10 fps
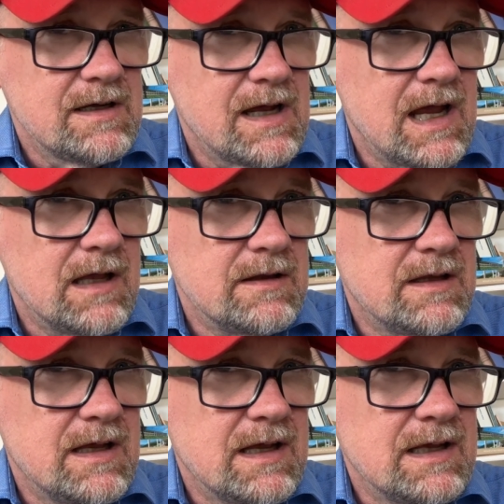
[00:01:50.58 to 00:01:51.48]
and
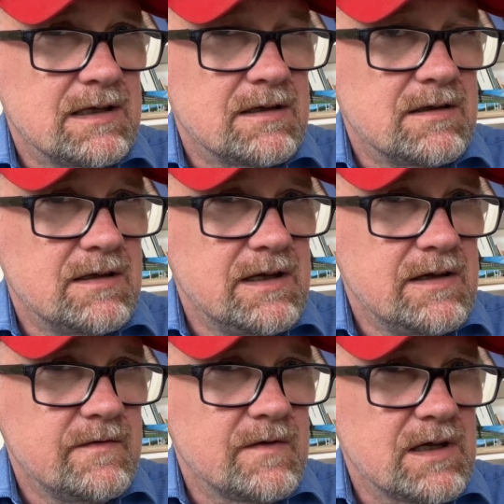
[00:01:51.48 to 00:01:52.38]
then
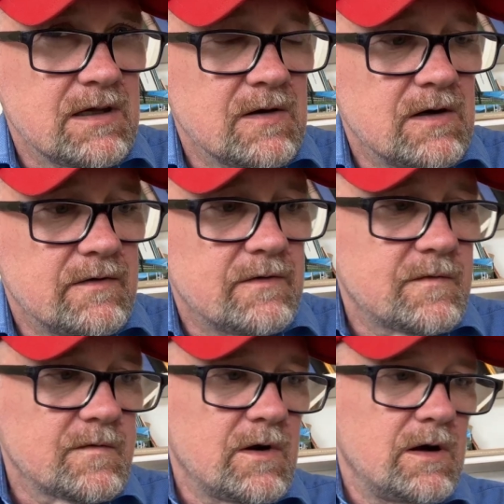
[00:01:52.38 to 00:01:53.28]
leaving
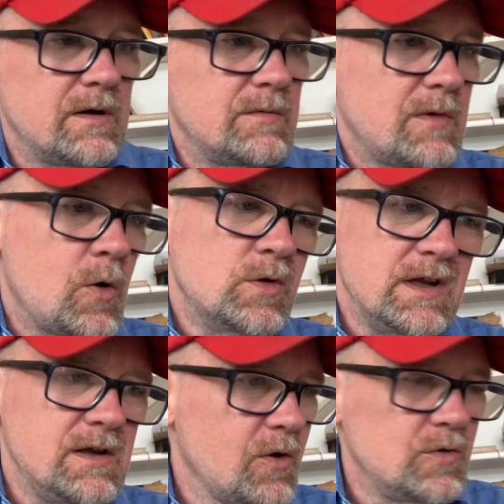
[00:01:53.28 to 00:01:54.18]
from
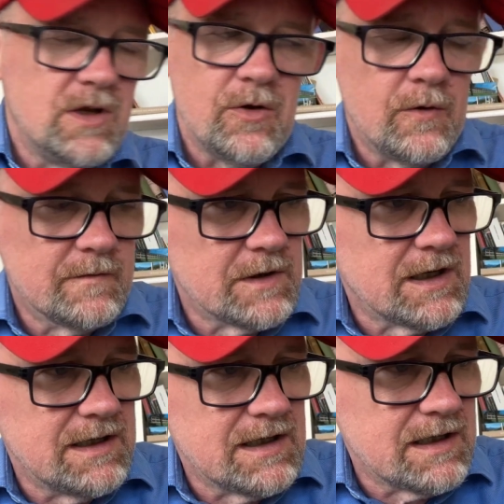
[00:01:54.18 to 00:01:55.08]
only
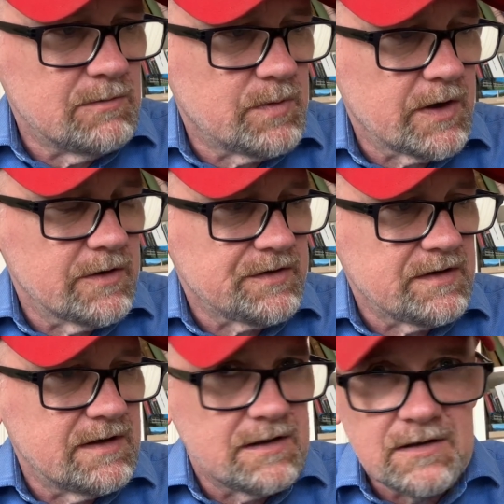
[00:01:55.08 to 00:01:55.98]
overnighting in Paris,
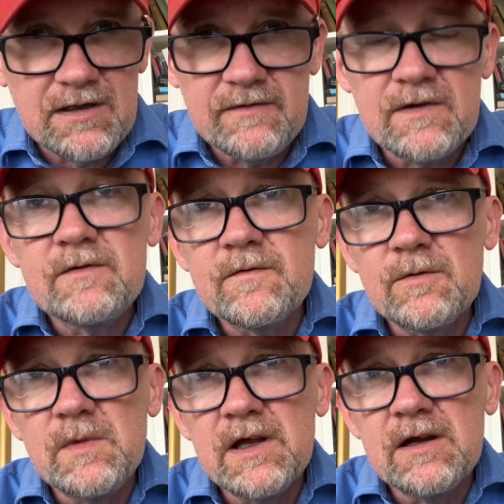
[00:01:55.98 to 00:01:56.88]
and then leaving
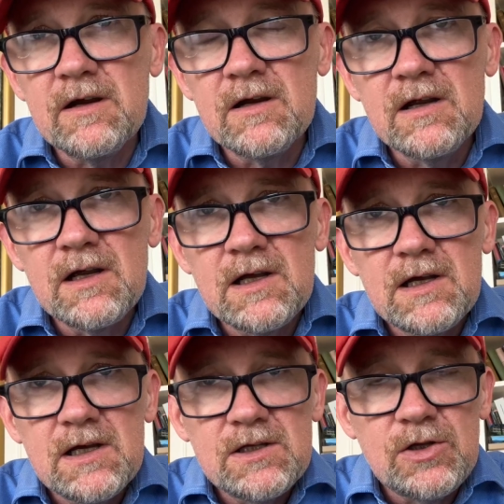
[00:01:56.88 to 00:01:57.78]
from there
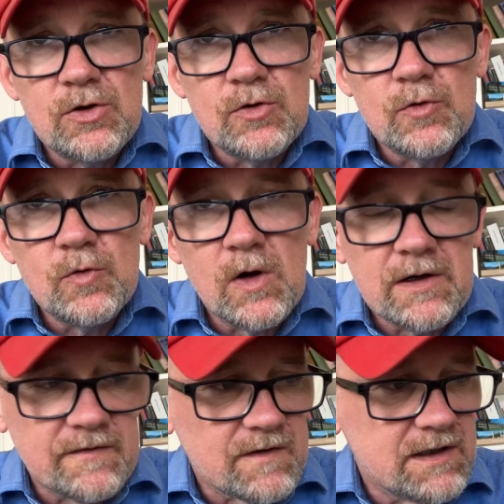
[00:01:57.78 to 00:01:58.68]

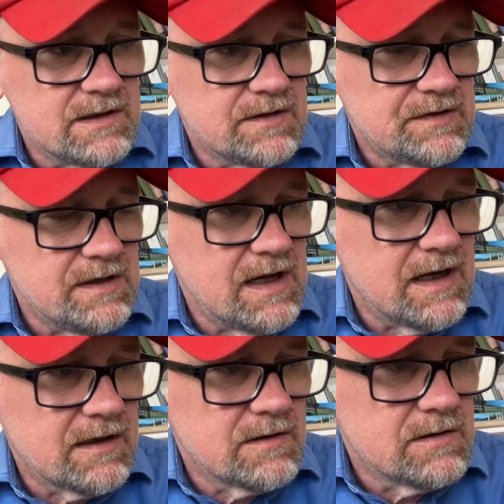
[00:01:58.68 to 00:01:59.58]
on a flight to
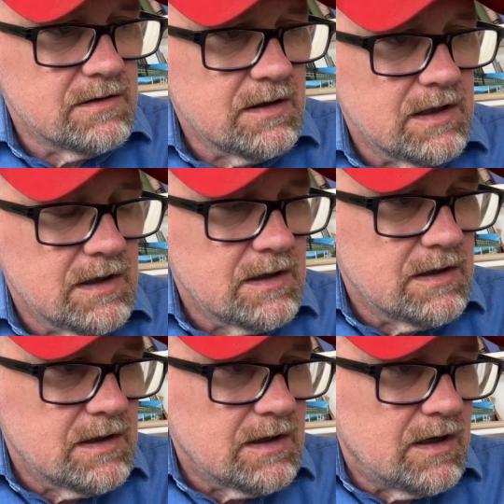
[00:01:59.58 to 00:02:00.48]
Seattle
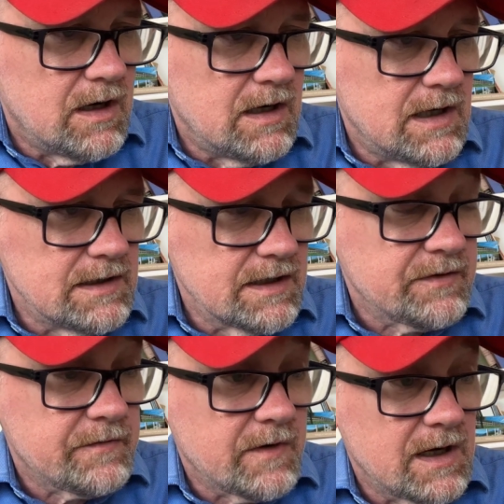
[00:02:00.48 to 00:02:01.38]

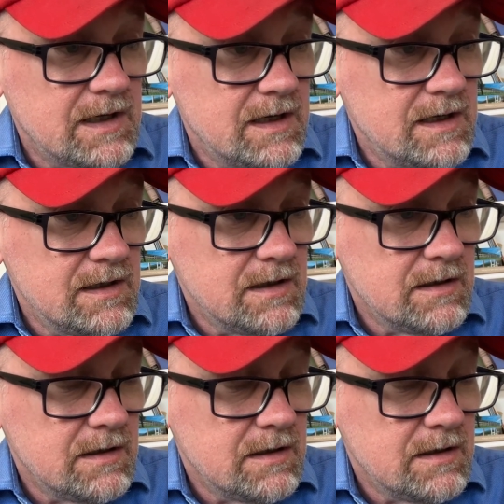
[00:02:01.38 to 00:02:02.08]
next Friday,